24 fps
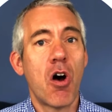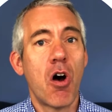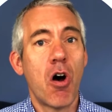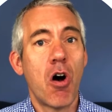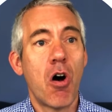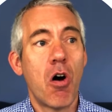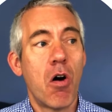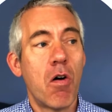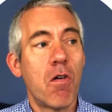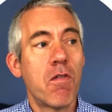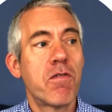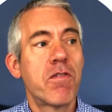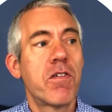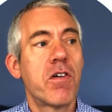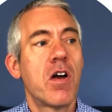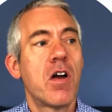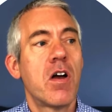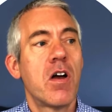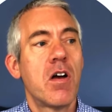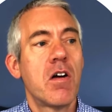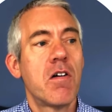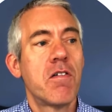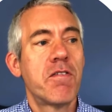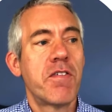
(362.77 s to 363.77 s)
of
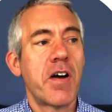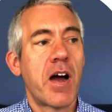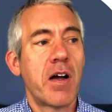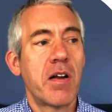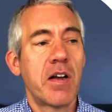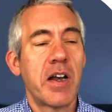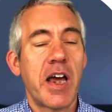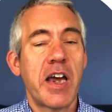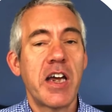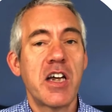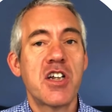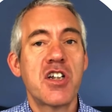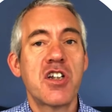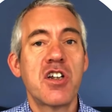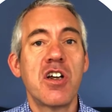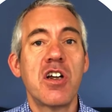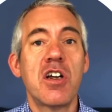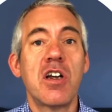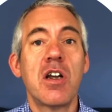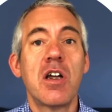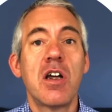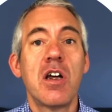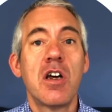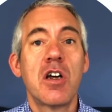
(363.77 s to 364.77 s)

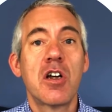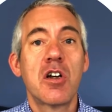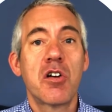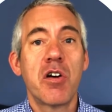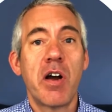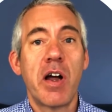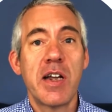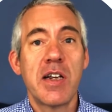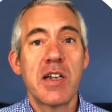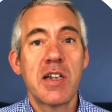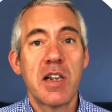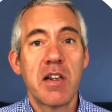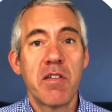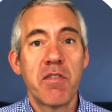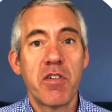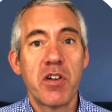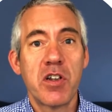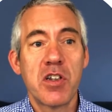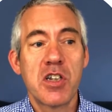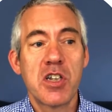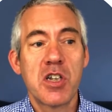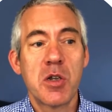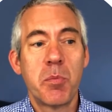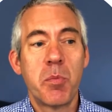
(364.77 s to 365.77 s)
foundation, create, deliver
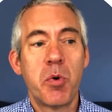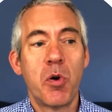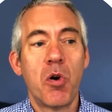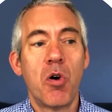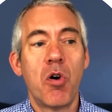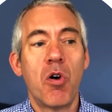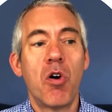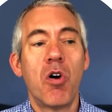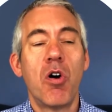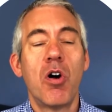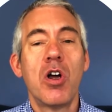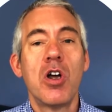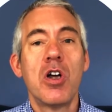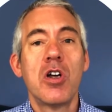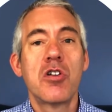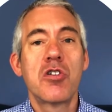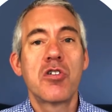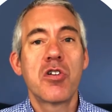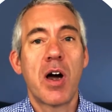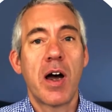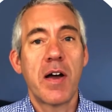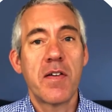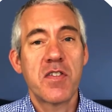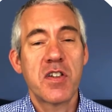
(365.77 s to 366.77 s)
and support,
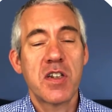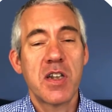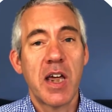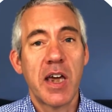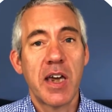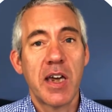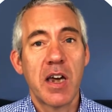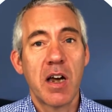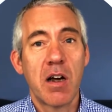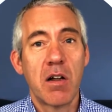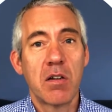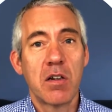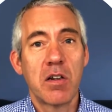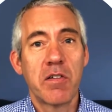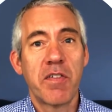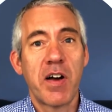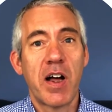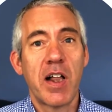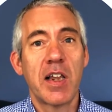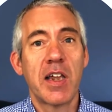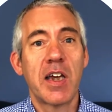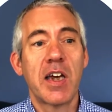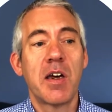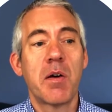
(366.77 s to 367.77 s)
drive stakeholder
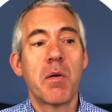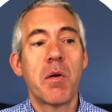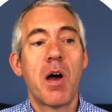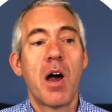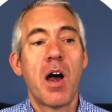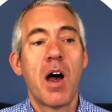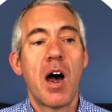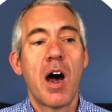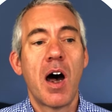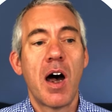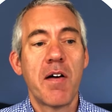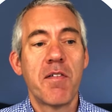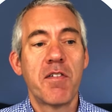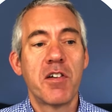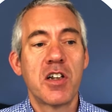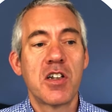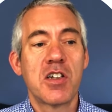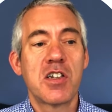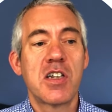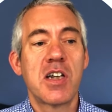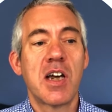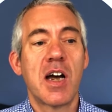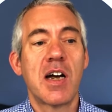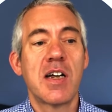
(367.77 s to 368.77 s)
value, high
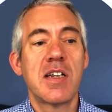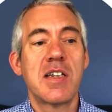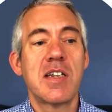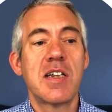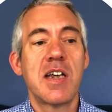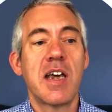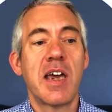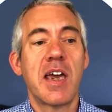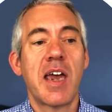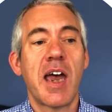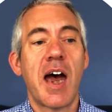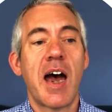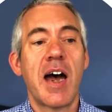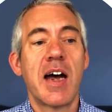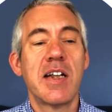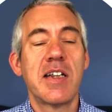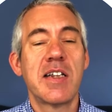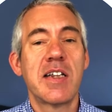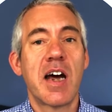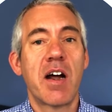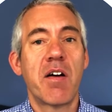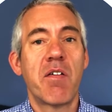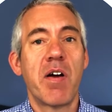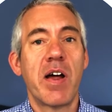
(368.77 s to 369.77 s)
velocity IT,
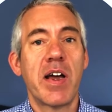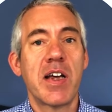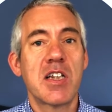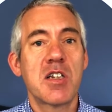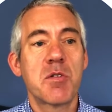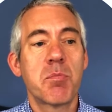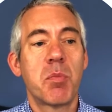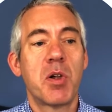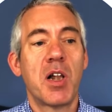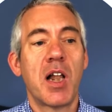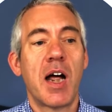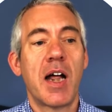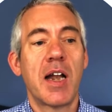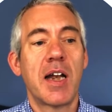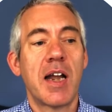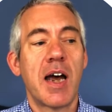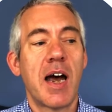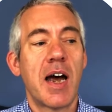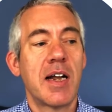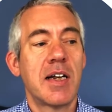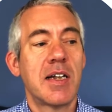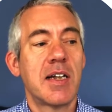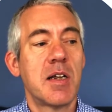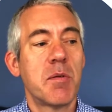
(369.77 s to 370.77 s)
and direct, plan
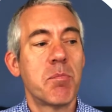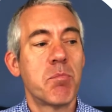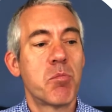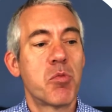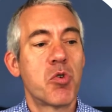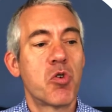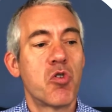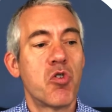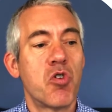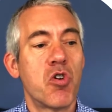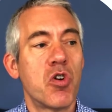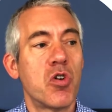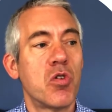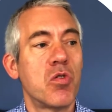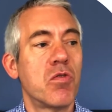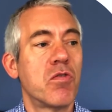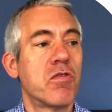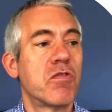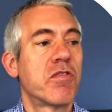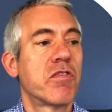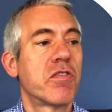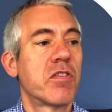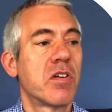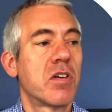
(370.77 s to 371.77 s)
and
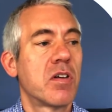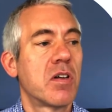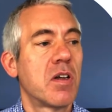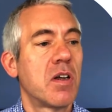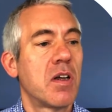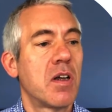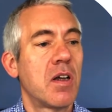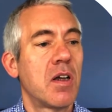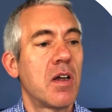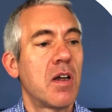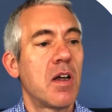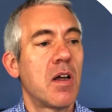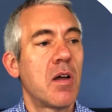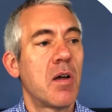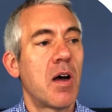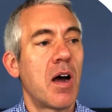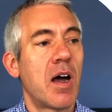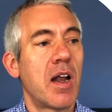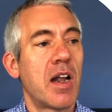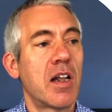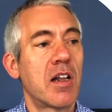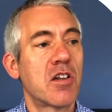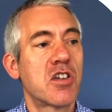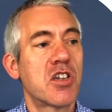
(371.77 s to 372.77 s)
improve.
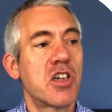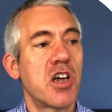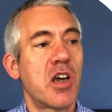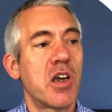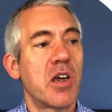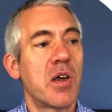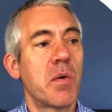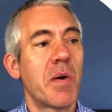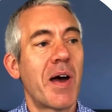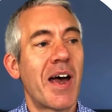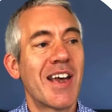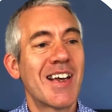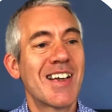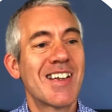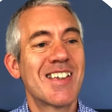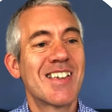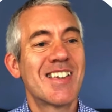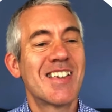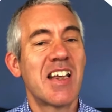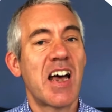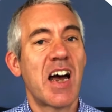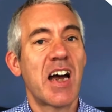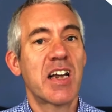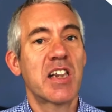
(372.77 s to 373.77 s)
And I'll show you
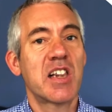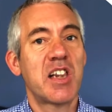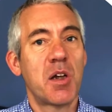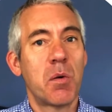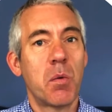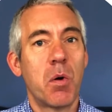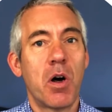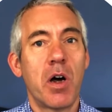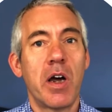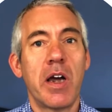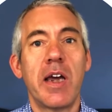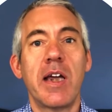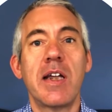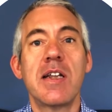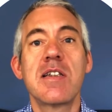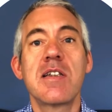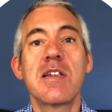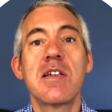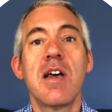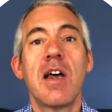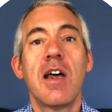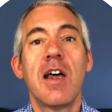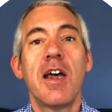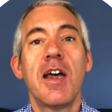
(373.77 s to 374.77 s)
exactly what
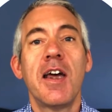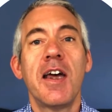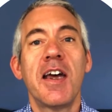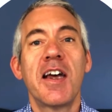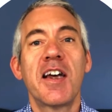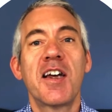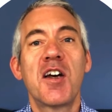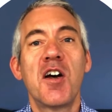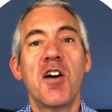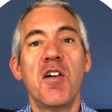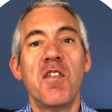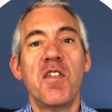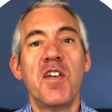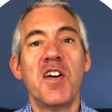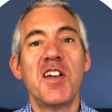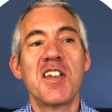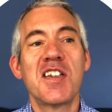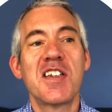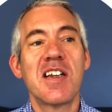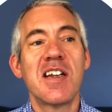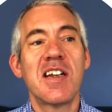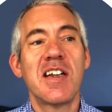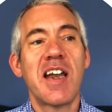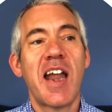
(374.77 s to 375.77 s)
it
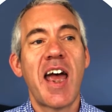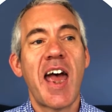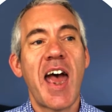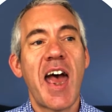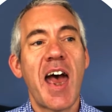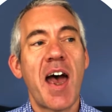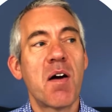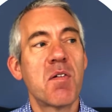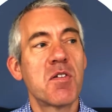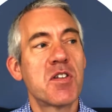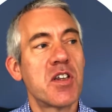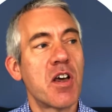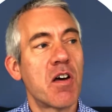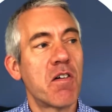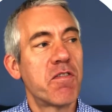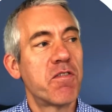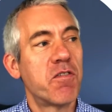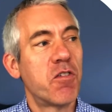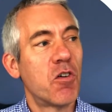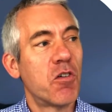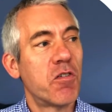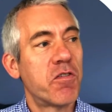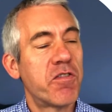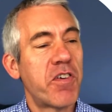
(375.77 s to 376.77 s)
covers now. So
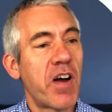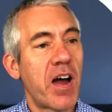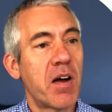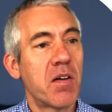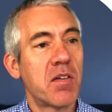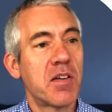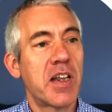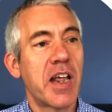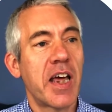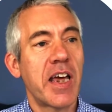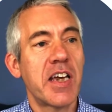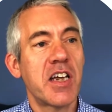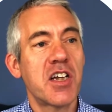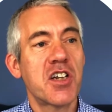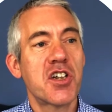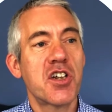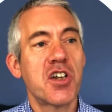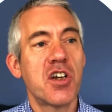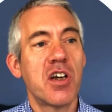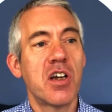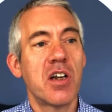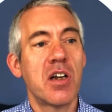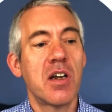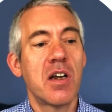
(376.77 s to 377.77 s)
for
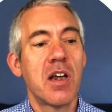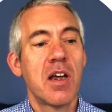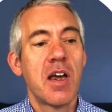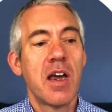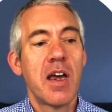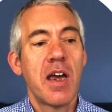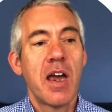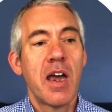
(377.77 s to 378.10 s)
foundation,